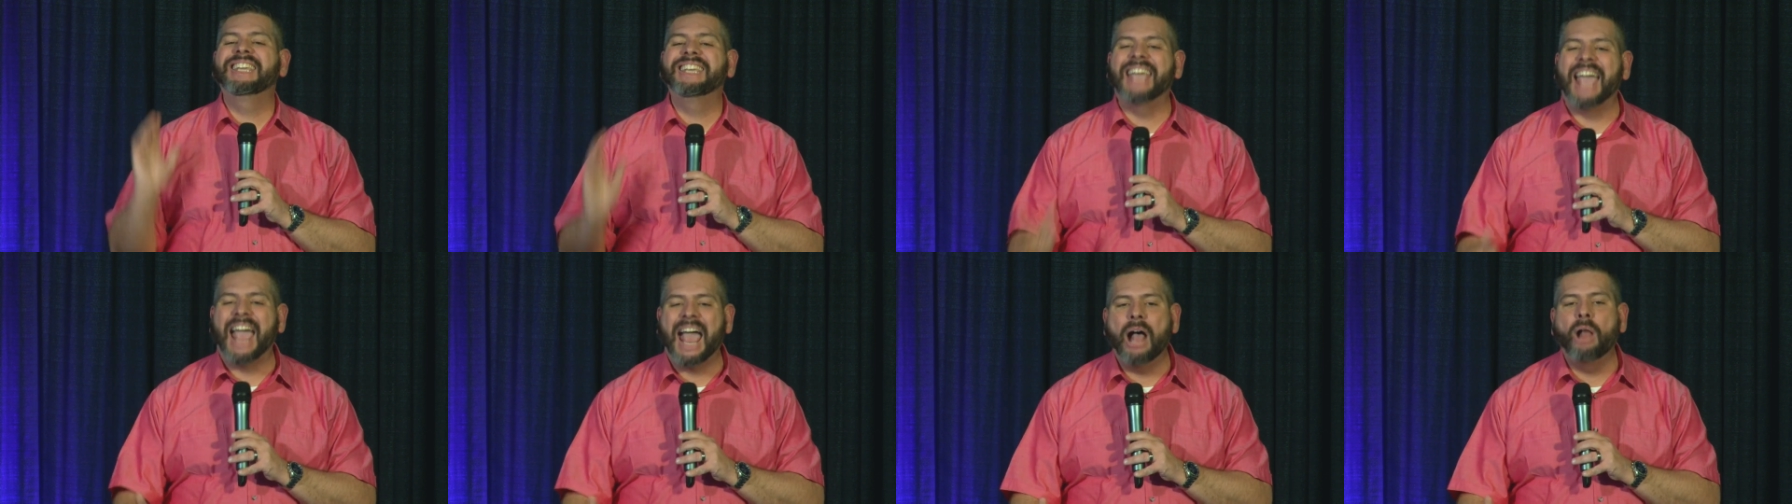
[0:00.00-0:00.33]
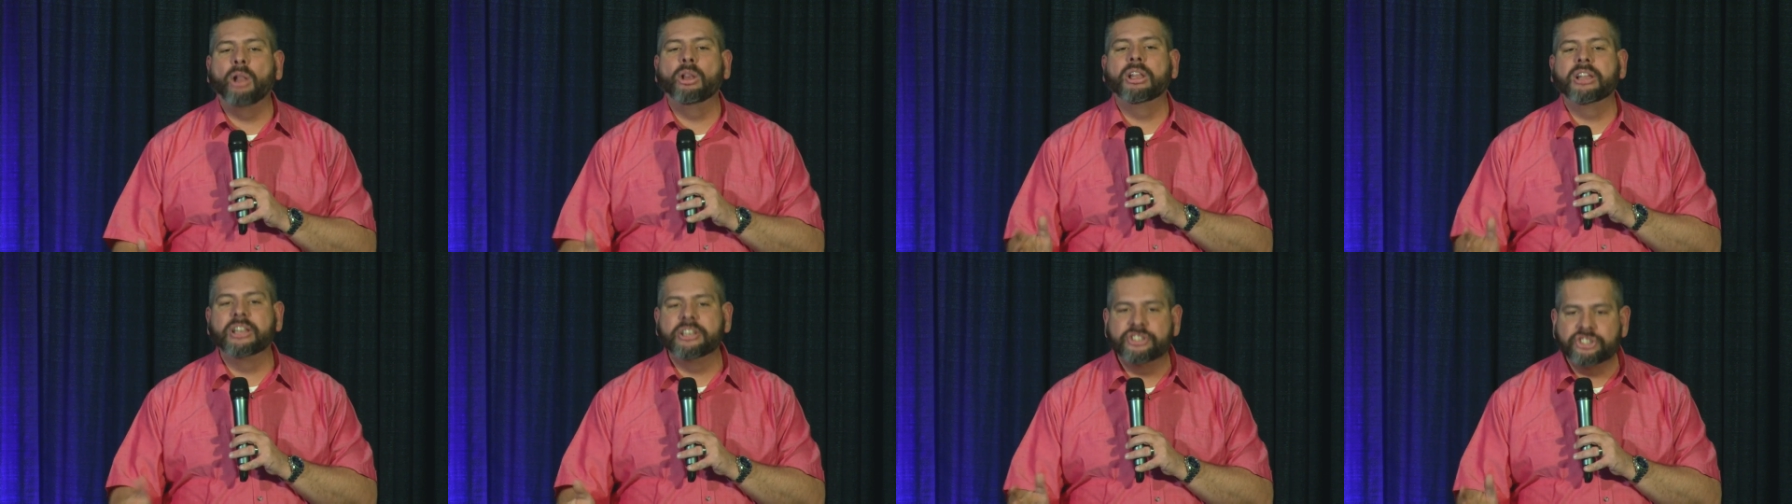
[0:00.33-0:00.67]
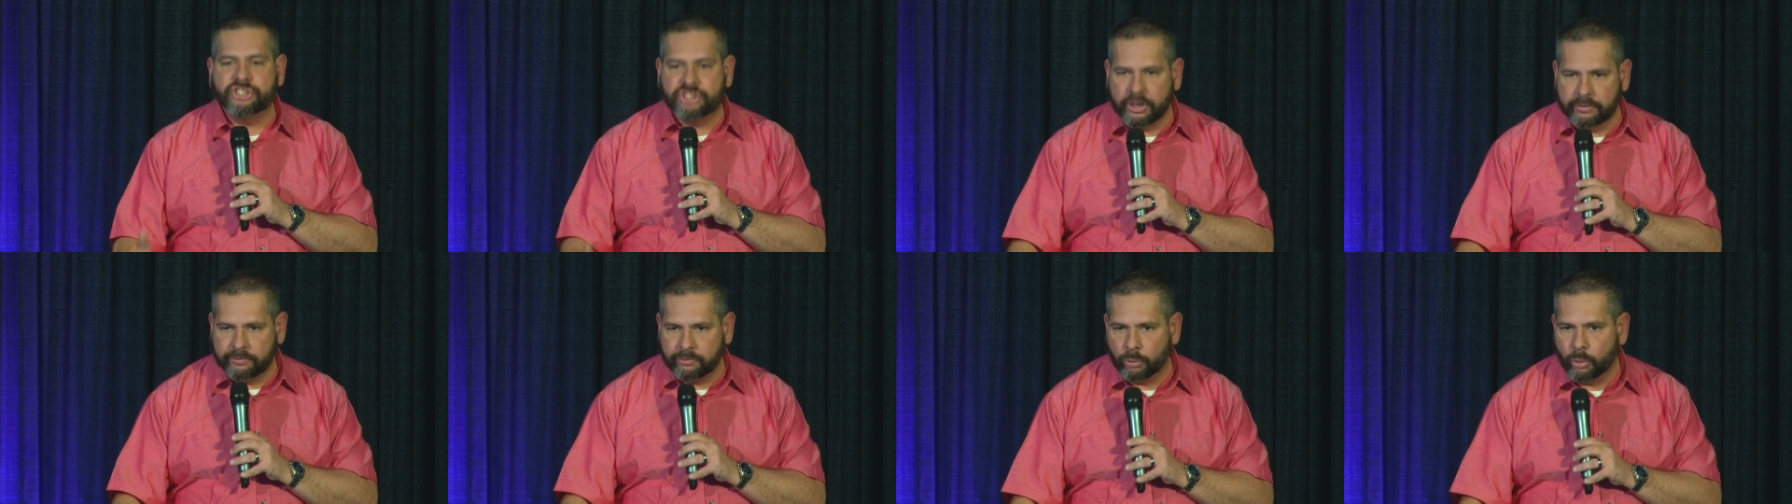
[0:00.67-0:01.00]

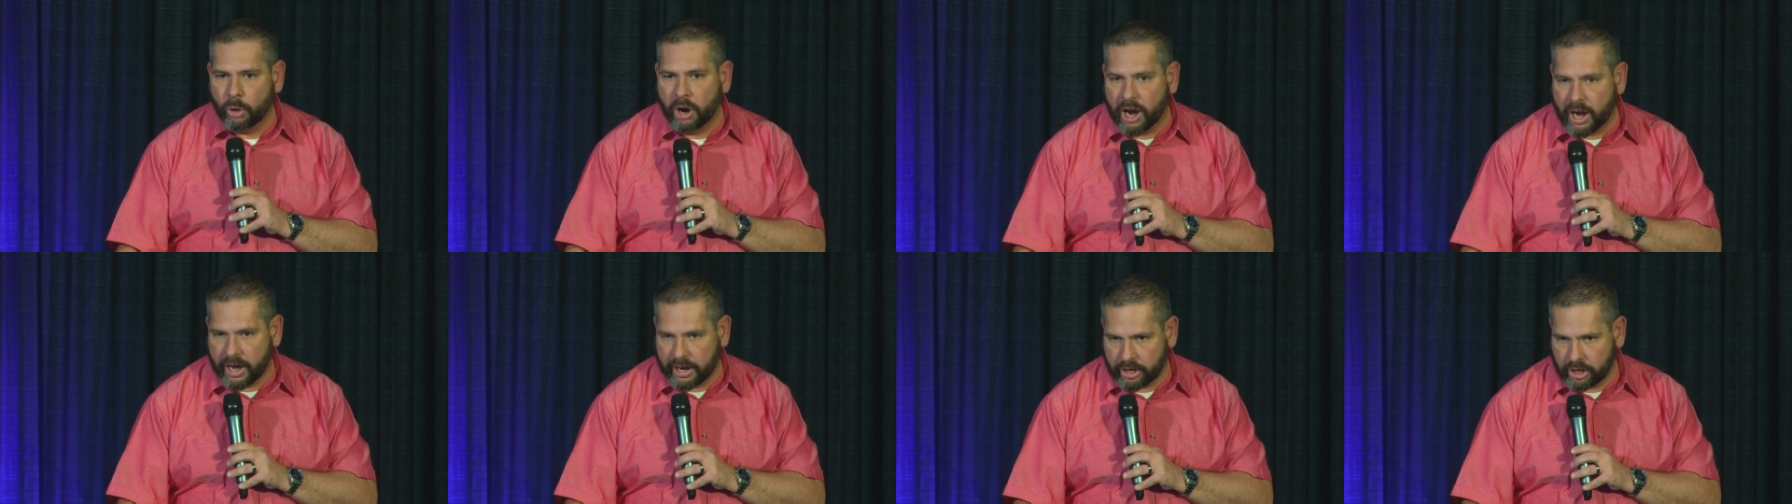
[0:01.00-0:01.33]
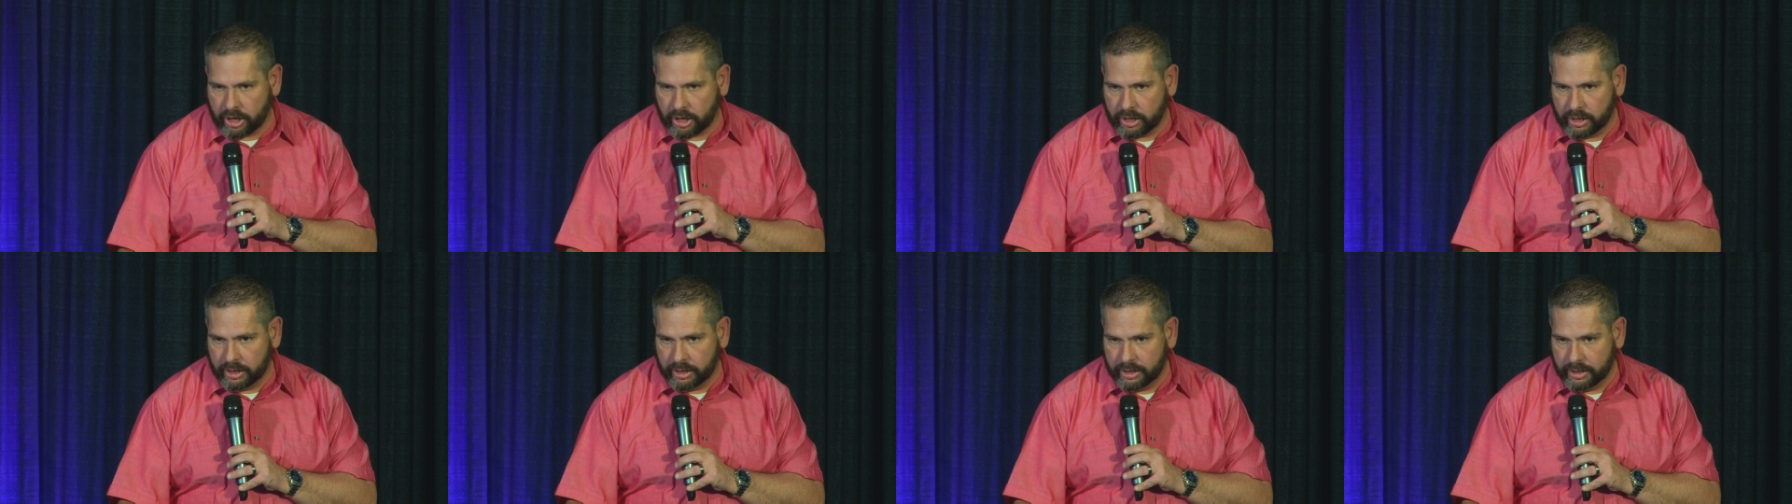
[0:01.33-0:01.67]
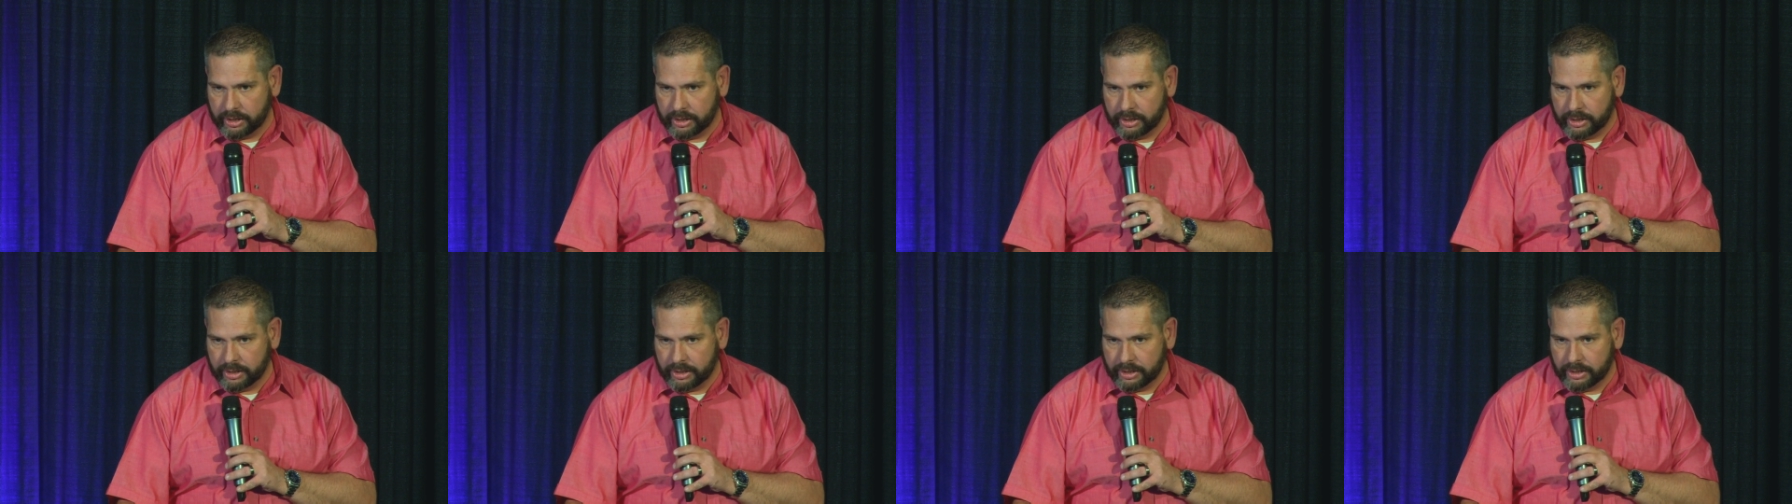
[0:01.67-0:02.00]
gallons of water
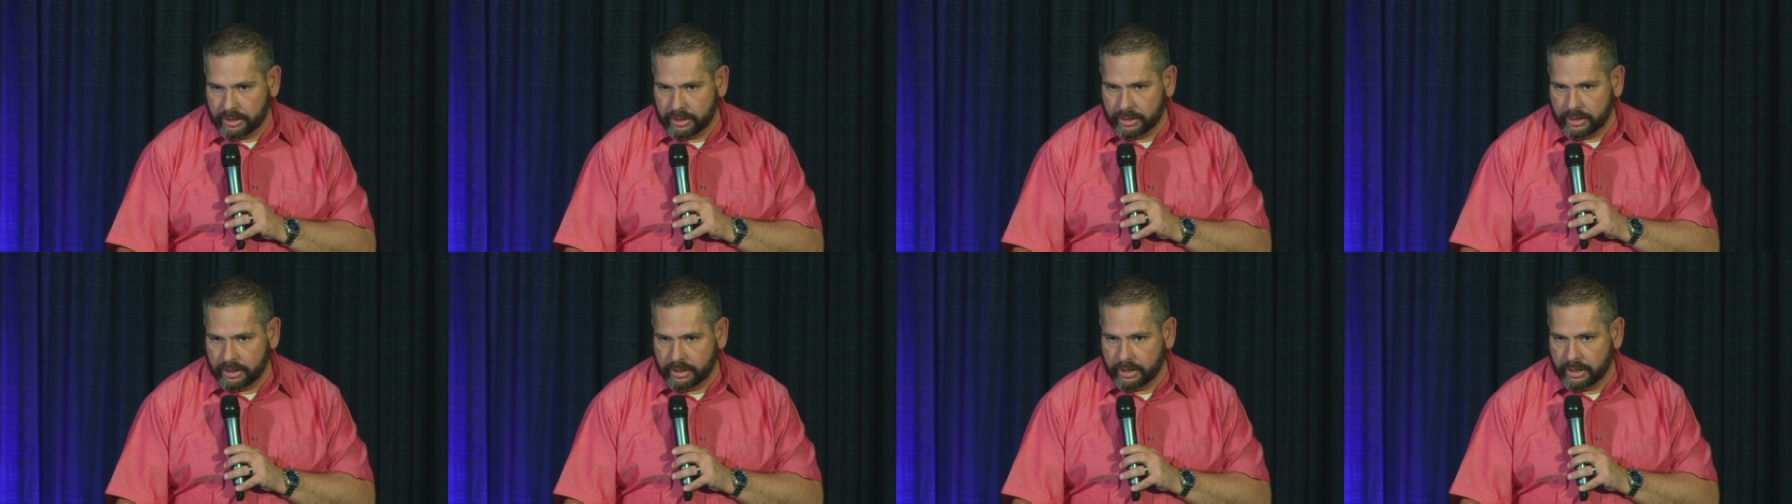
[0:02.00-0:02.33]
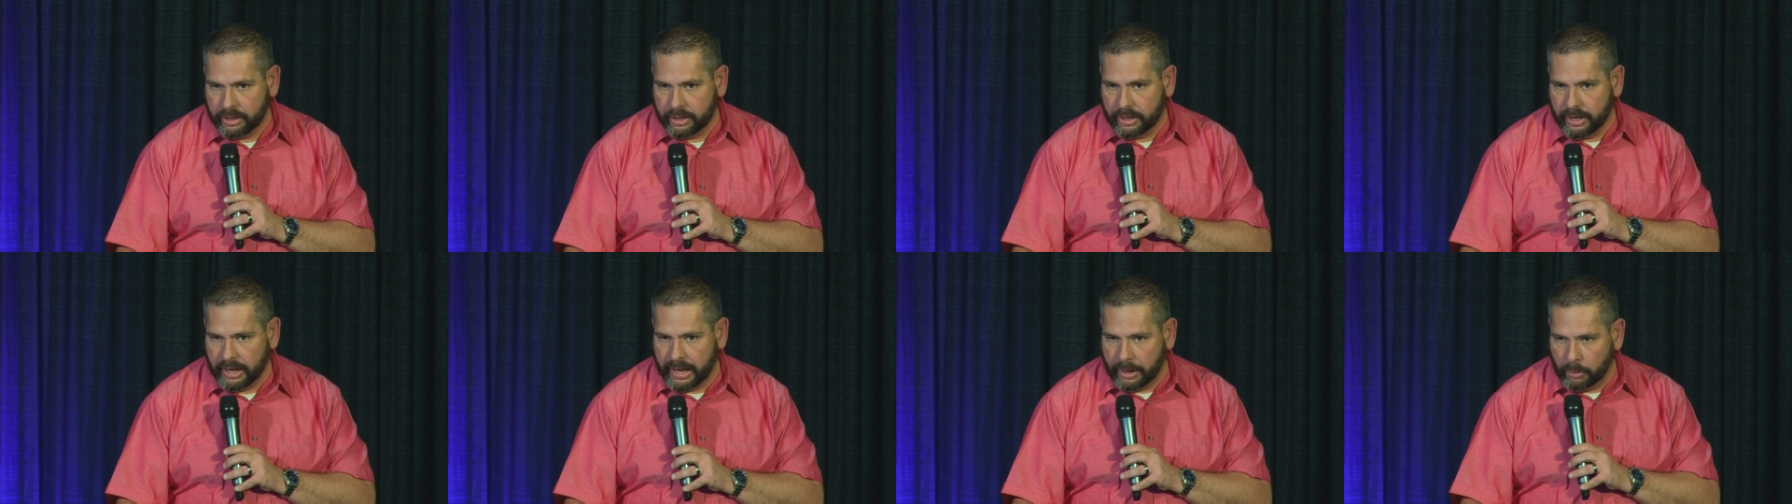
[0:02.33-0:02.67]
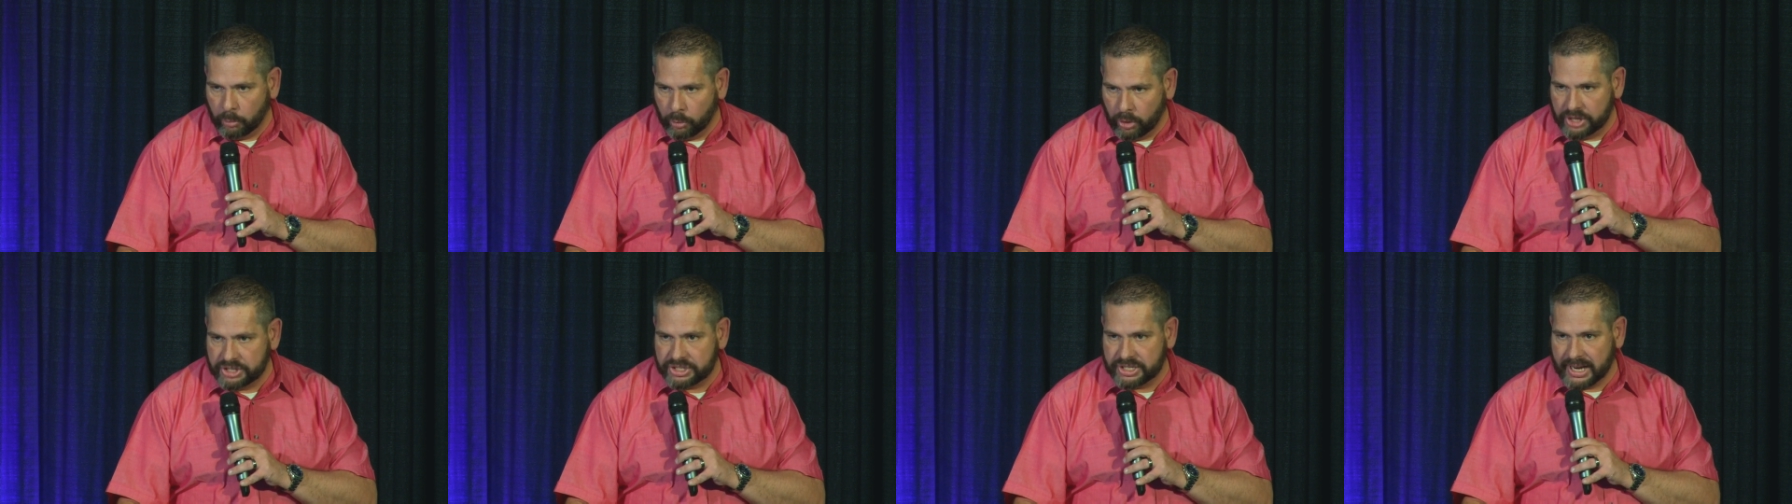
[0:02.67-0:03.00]

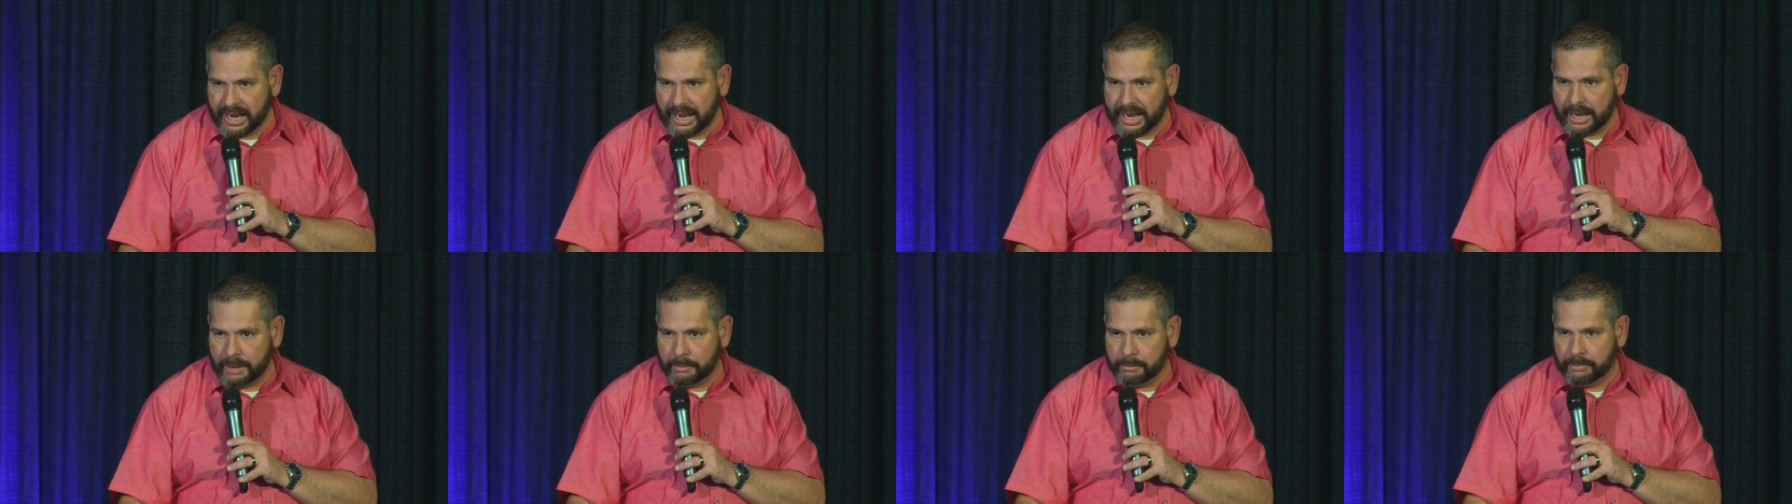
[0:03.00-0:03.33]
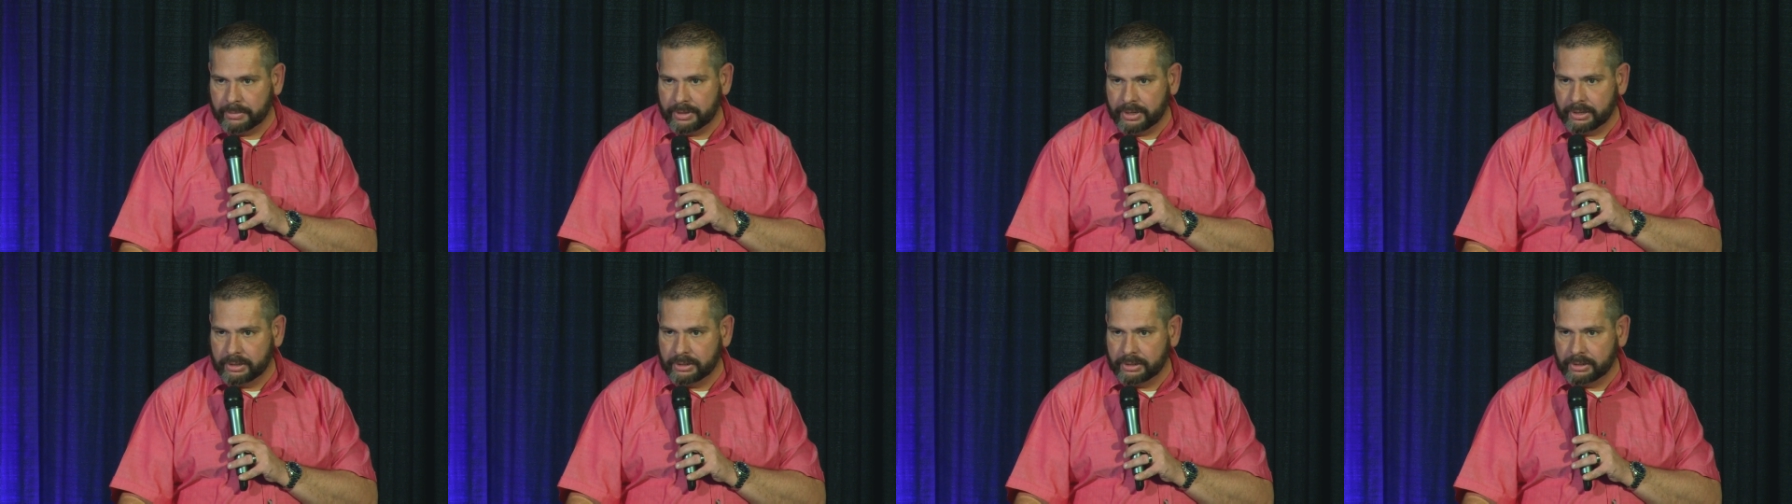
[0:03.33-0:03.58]
at one time.